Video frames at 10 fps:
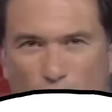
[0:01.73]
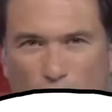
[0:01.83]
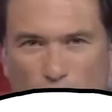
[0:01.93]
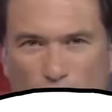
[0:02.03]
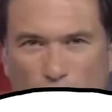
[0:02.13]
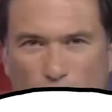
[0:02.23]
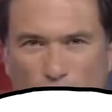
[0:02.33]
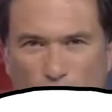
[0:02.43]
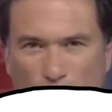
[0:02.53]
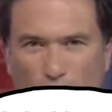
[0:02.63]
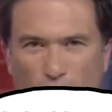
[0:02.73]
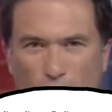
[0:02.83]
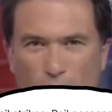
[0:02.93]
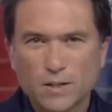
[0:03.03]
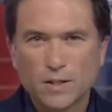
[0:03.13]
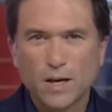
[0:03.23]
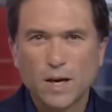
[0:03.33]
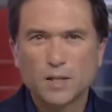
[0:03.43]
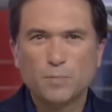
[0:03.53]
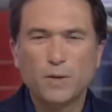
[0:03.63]
largest for years,
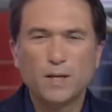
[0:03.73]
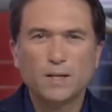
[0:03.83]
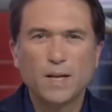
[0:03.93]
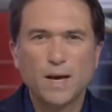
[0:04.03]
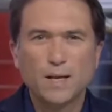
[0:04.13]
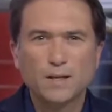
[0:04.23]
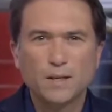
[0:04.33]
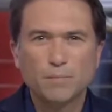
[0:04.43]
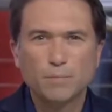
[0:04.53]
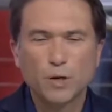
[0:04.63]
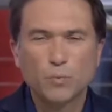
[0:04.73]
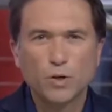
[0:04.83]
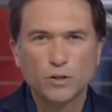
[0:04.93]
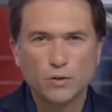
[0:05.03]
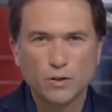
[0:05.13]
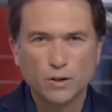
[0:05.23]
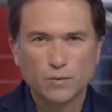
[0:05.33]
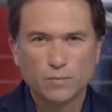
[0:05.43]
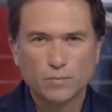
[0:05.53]
and it's being led by one union.